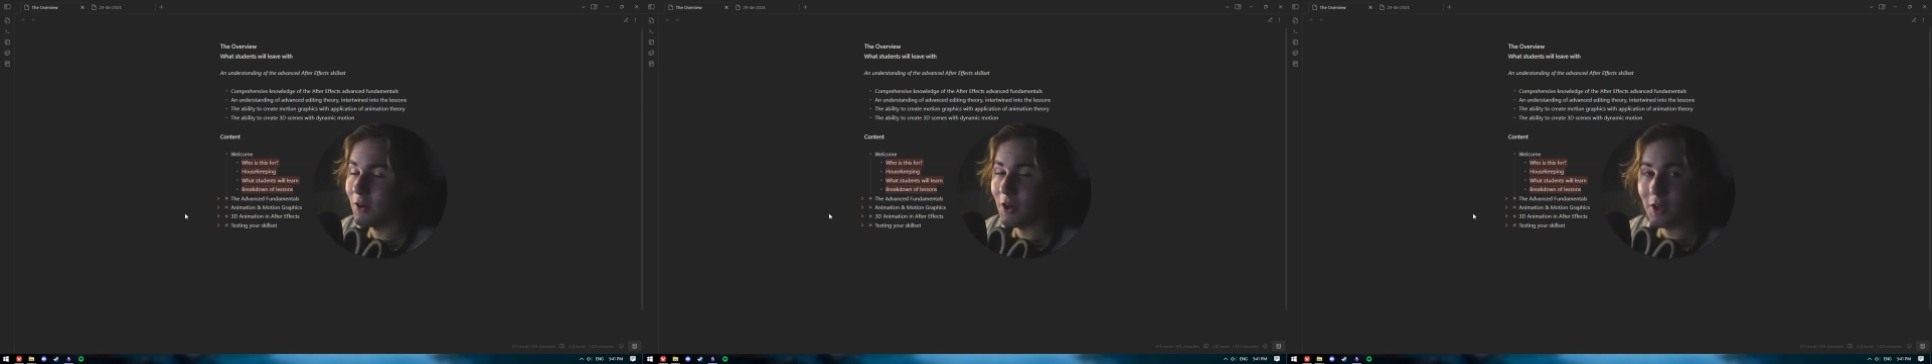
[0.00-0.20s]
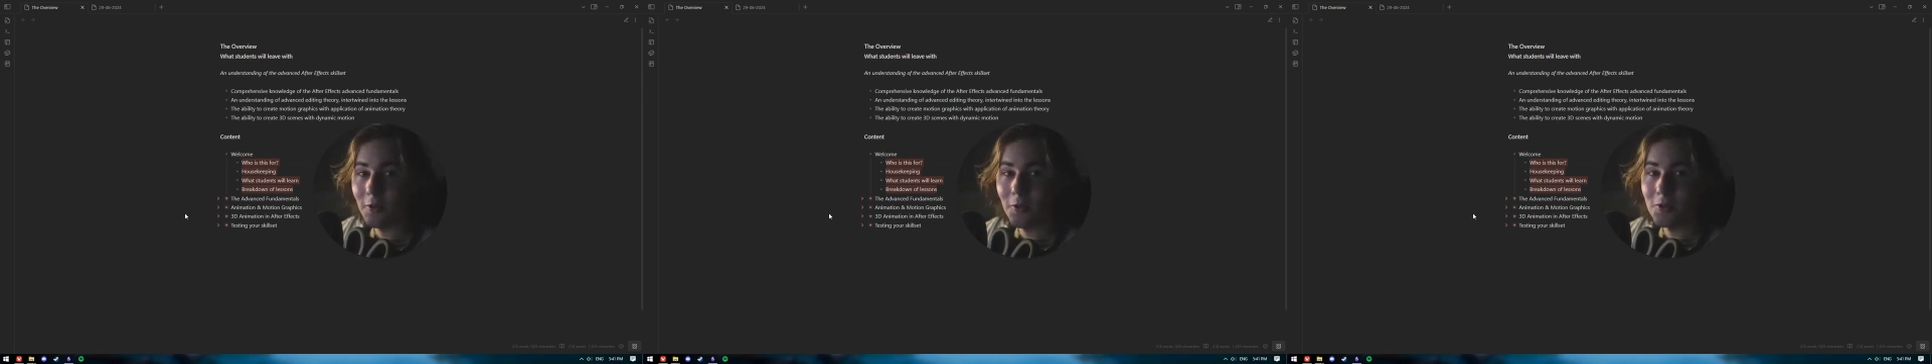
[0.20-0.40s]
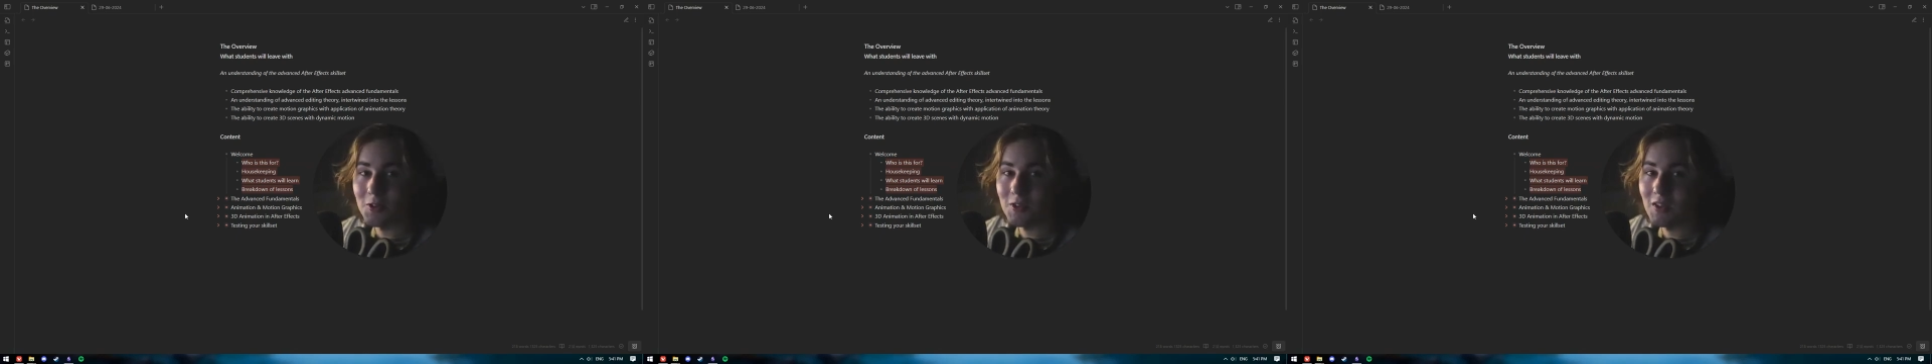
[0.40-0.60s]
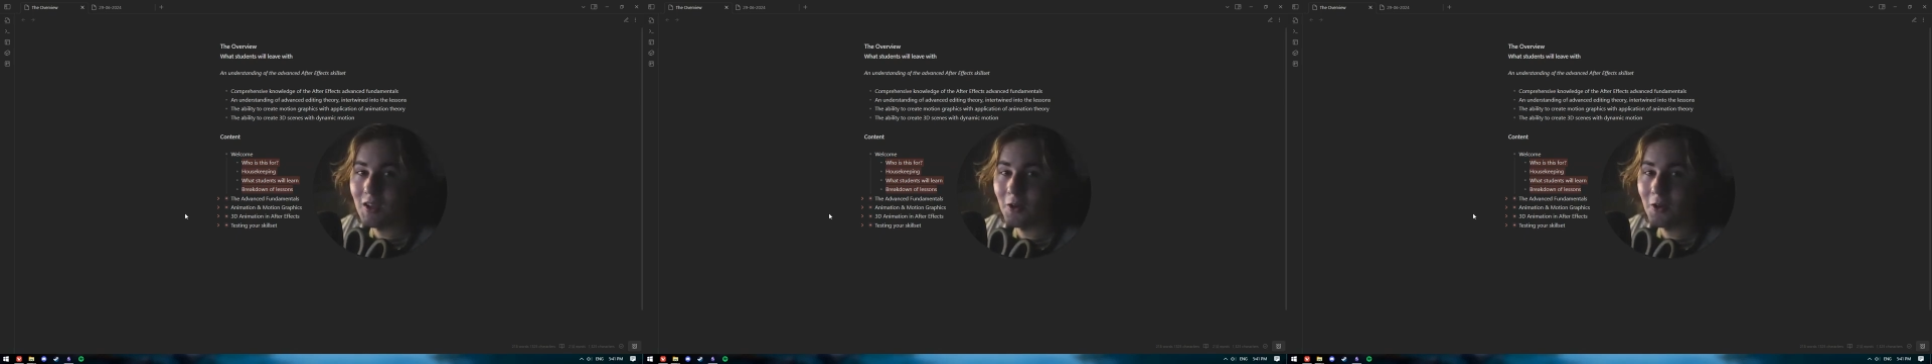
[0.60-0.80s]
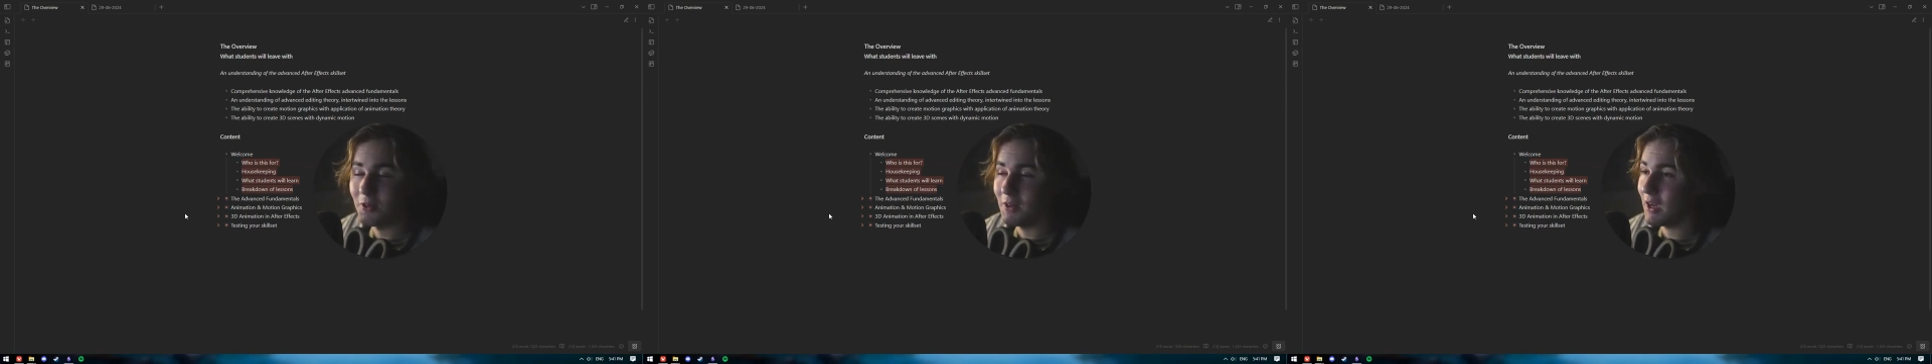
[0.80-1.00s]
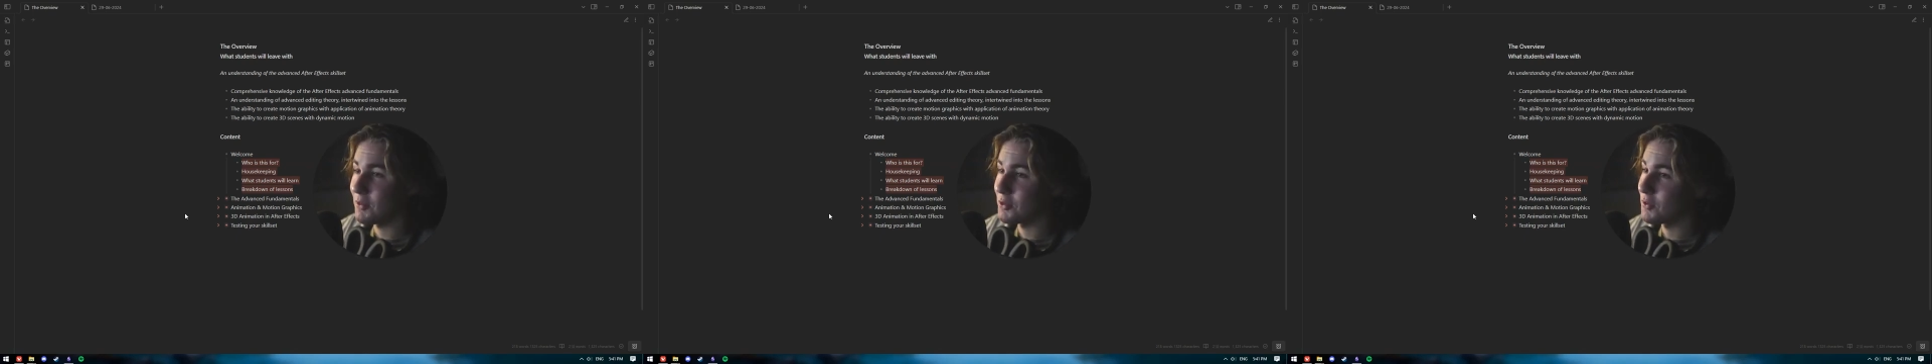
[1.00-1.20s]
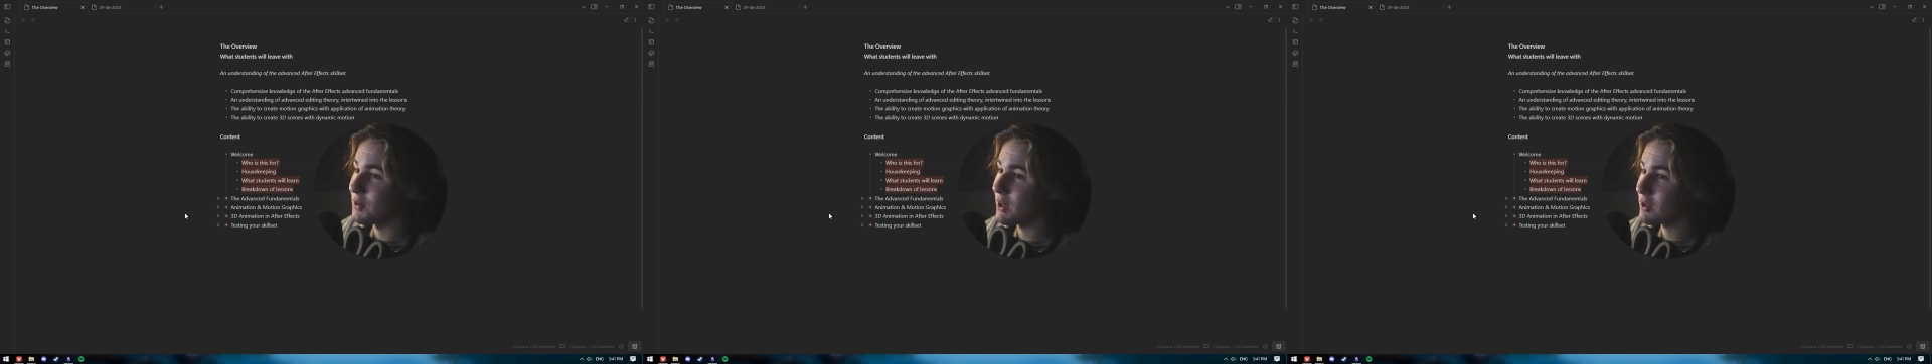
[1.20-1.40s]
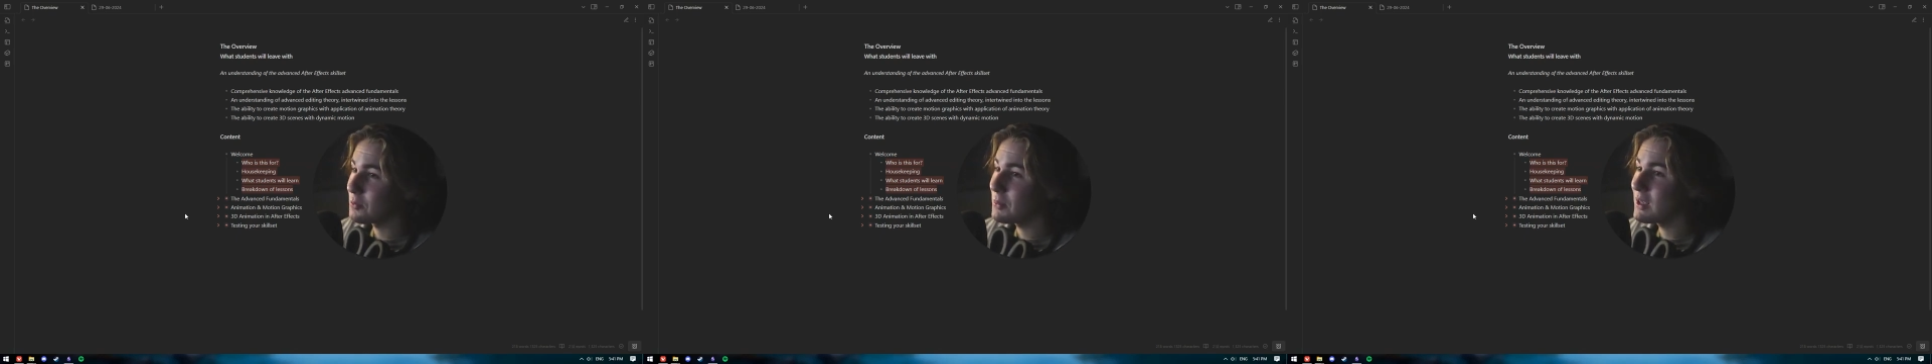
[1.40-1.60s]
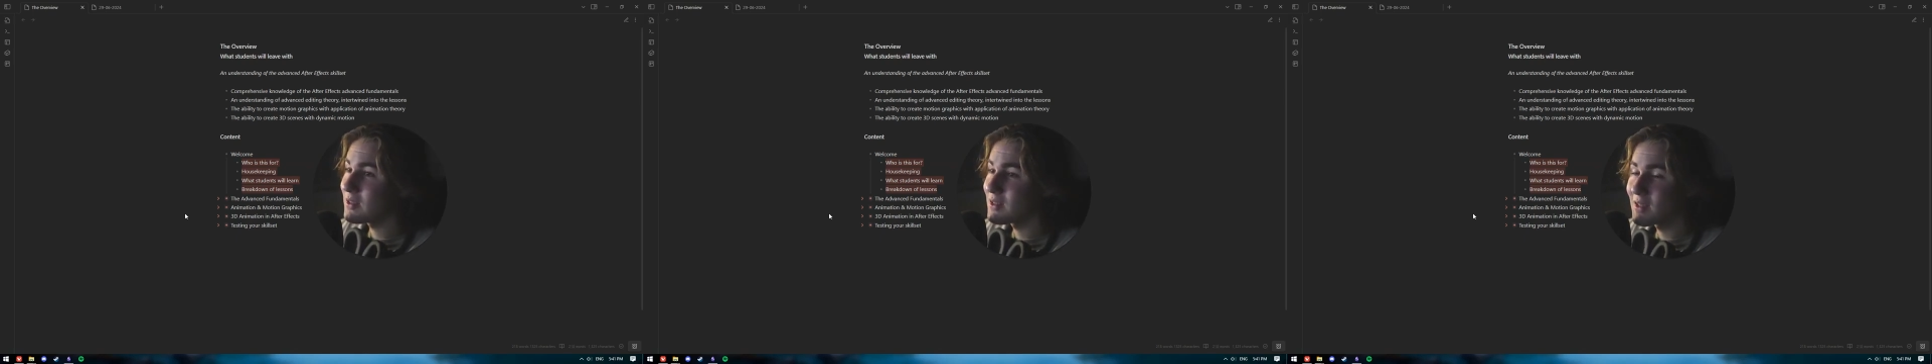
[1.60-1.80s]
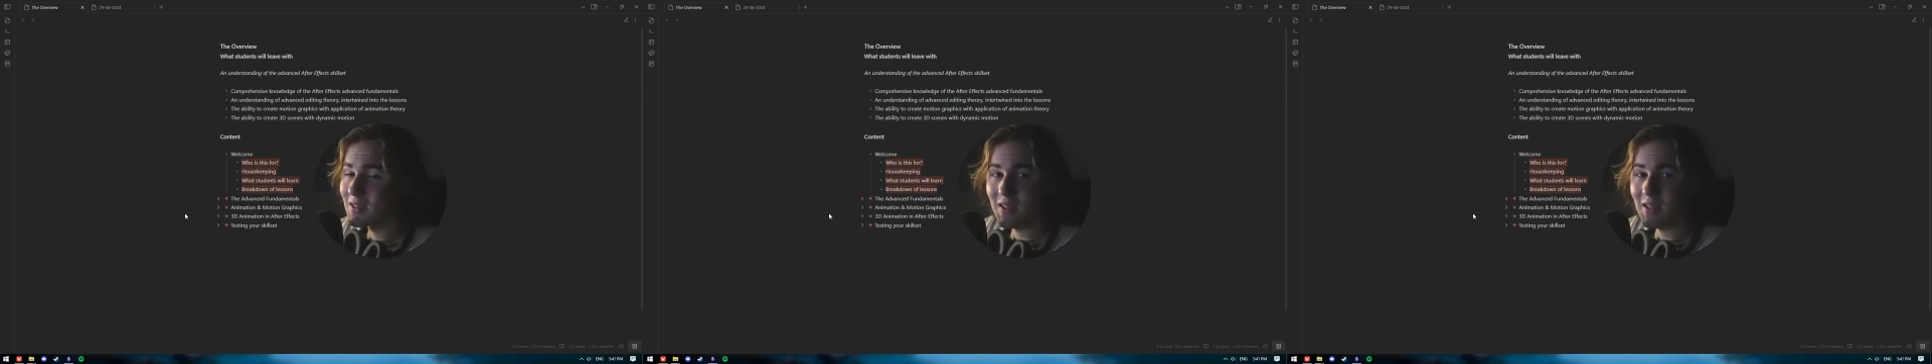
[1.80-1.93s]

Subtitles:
closely on the After Effects basics,